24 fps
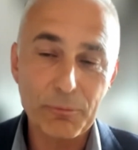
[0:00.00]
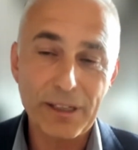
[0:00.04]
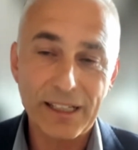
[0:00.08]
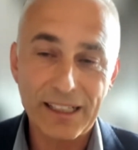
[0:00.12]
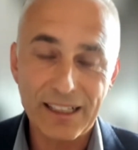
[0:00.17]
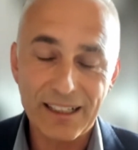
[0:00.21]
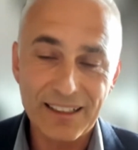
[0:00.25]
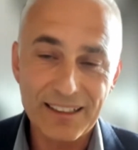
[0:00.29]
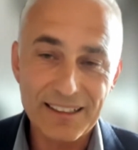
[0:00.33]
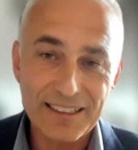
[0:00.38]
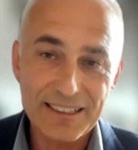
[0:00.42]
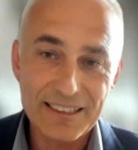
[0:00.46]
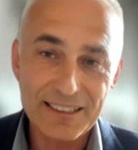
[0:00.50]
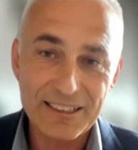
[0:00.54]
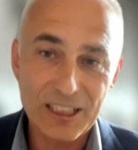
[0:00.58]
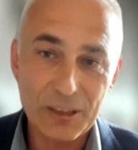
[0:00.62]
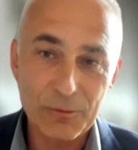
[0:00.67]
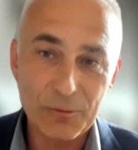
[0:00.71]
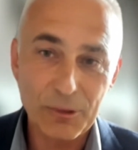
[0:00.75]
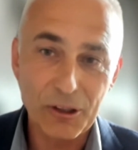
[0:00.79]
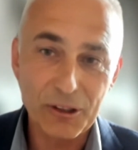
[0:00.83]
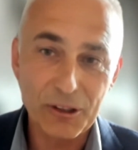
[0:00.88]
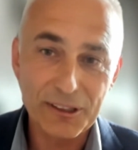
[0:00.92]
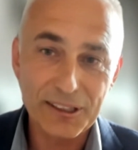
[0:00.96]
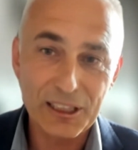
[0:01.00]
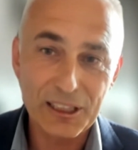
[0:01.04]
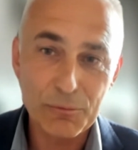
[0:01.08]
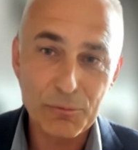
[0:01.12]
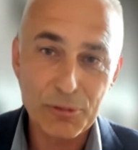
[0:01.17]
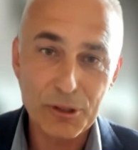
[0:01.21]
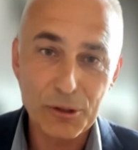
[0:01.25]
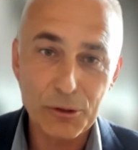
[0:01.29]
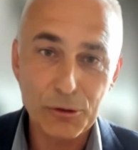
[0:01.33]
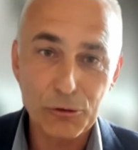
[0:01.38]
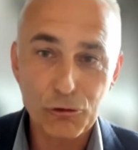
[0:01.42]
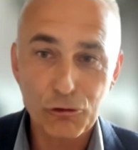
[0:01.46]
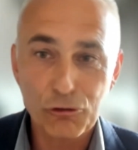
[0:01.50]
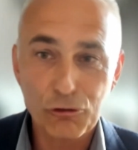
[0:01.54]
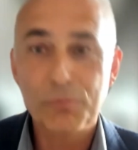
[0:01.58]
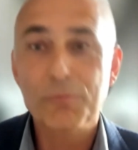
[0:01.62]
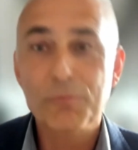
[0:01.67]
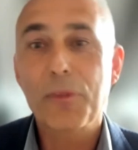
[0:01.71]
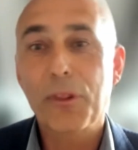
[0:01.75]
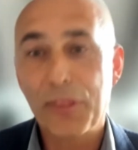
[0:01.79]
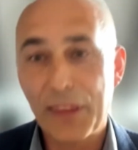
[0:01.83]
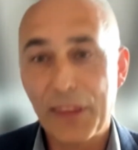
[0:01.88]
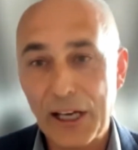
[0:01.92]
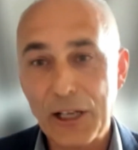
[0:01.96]
panelists about their approach.
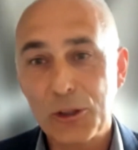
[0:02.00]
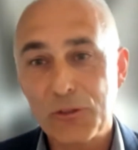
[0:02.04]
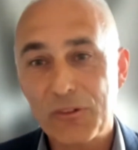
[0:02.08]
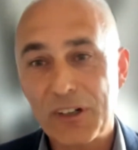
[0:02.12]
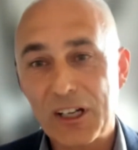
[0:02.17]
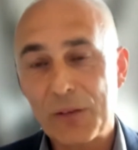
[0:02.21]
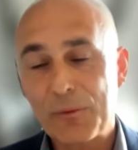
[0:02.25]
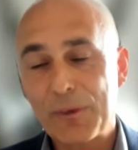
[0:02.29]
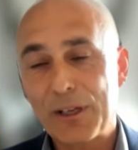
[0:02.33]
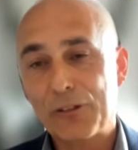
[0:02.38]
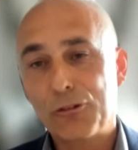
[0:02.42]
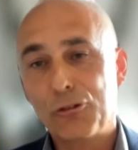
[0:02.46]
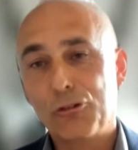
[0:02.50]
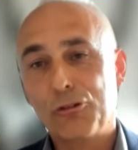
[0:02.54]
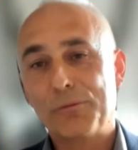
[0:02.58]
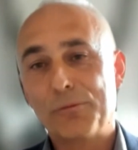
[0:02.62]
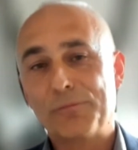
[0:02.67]
Thank you very much.